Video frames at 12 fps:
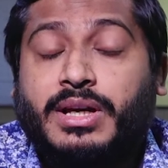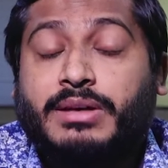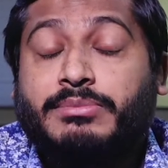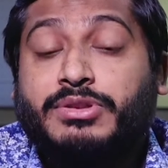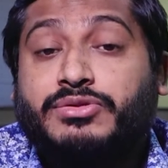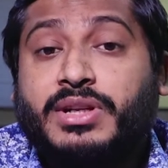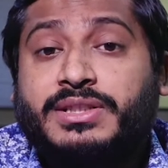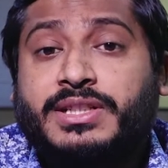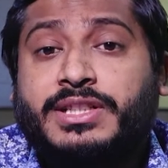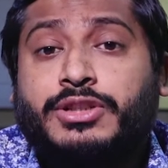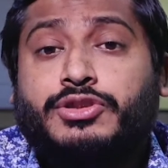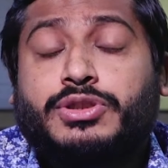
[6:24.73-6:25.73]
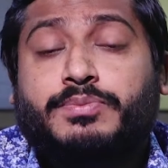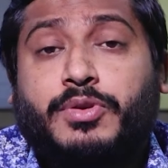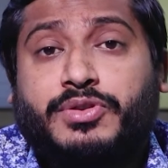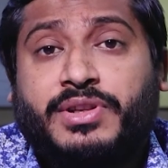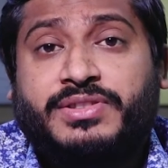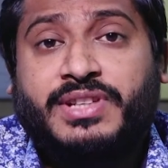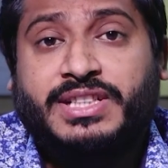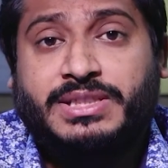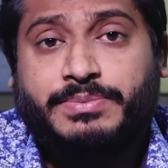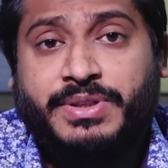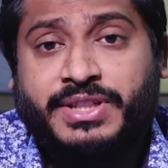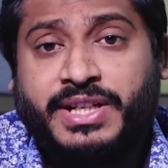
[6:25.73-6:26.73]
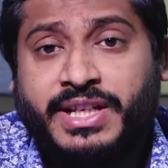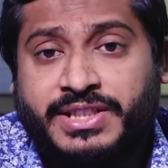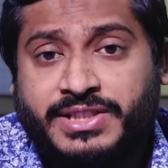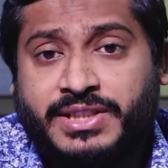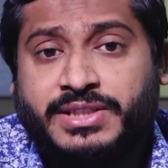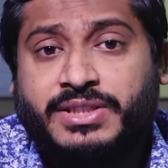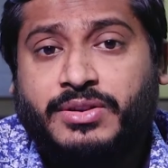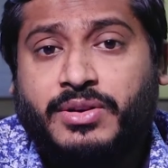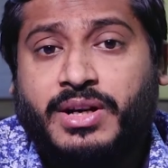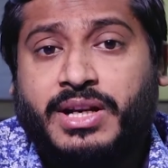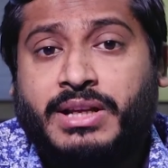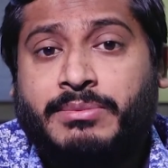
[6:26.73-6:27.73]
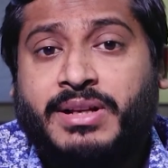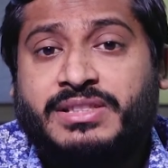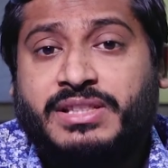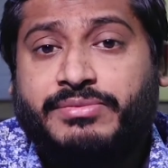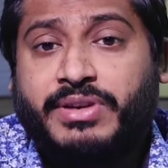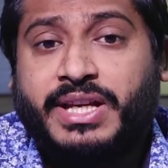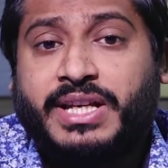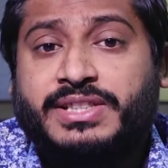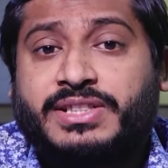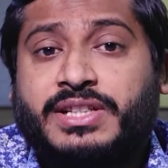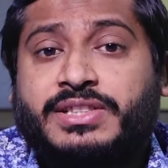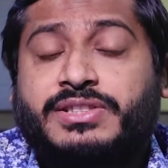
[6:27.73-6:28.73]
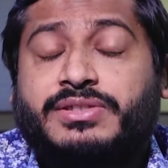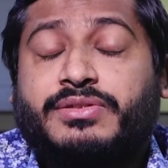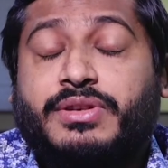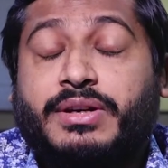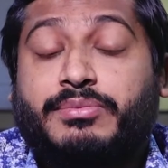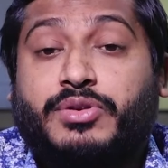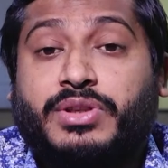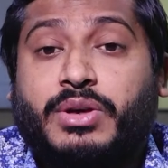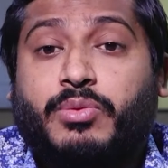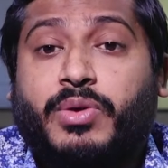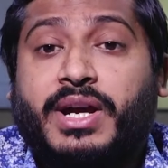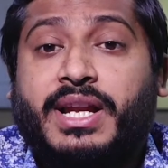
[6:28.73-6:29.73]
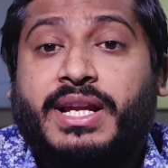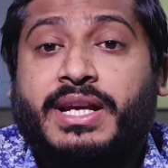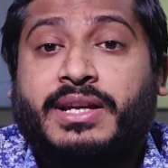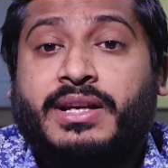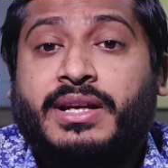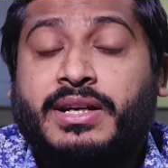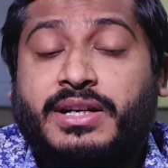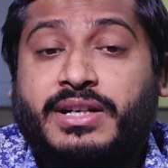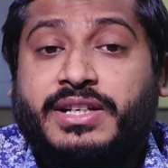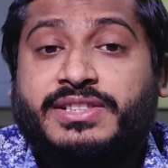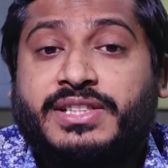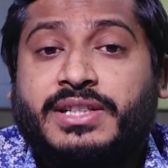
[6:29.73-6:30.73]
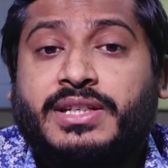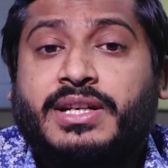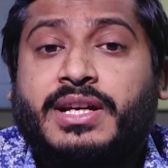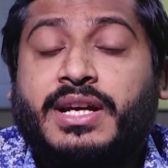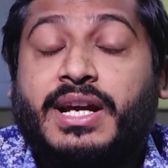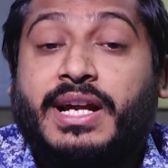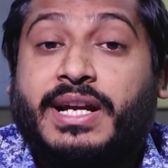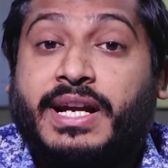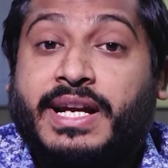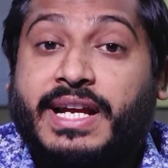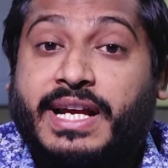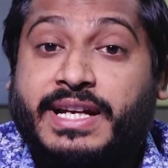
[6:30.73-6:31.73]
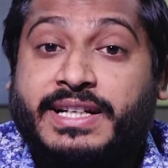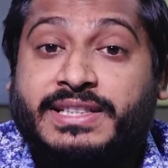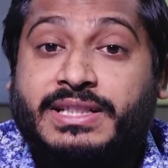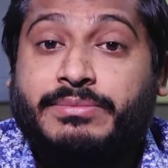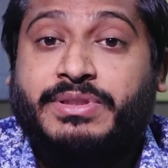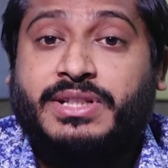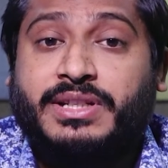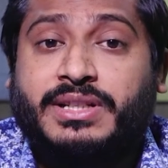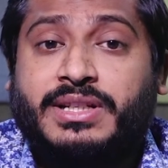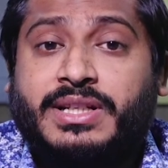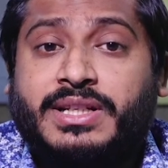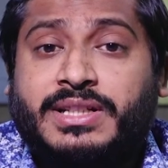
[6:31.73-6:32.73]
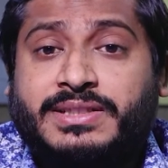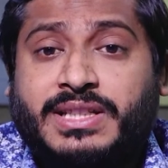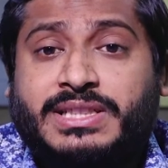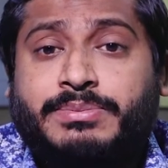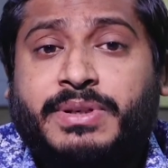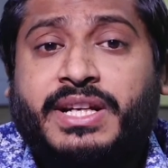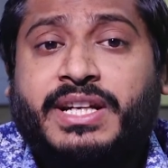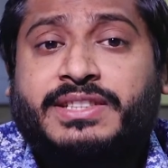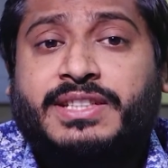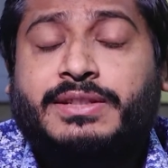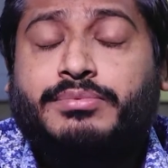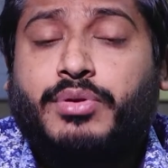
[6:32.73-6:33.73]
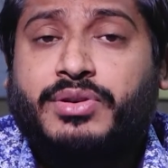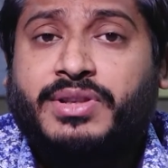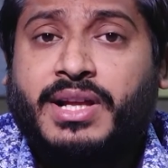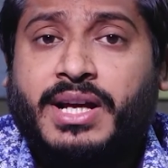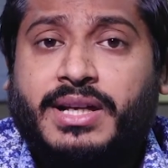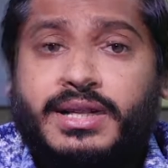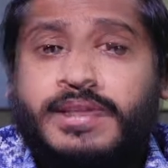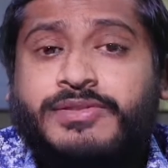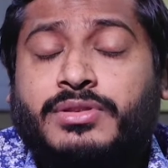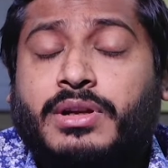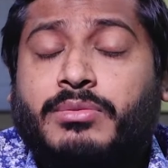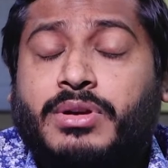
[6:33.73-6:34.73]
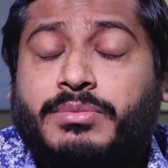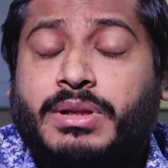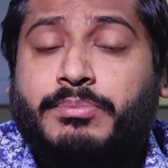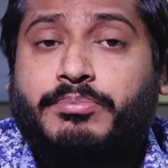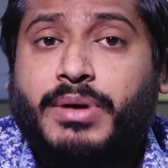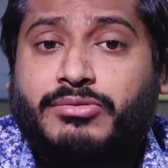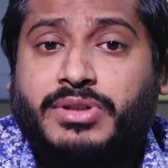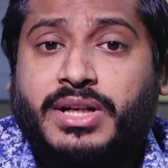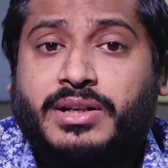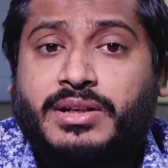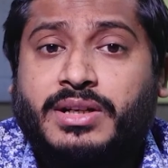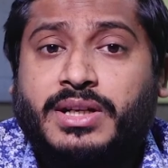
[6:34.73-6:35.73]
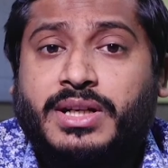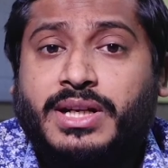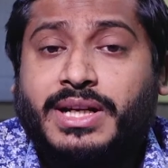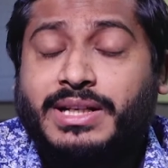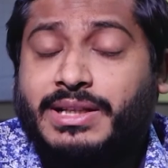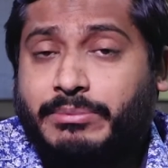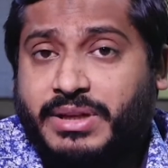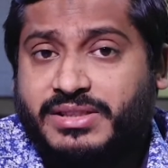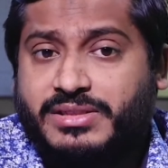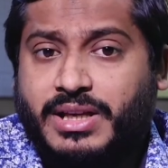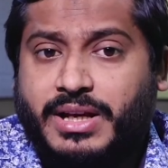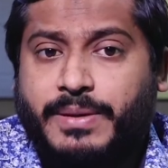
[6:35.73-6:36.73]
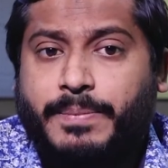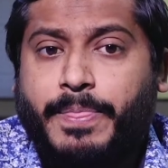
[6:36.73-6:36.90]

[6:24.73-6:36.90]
Mucilage is used for the suspending agent or emulsifying agent for the oil and resin, and an adhesive agent, suspending agent for the insoluble of the powder in the mixer.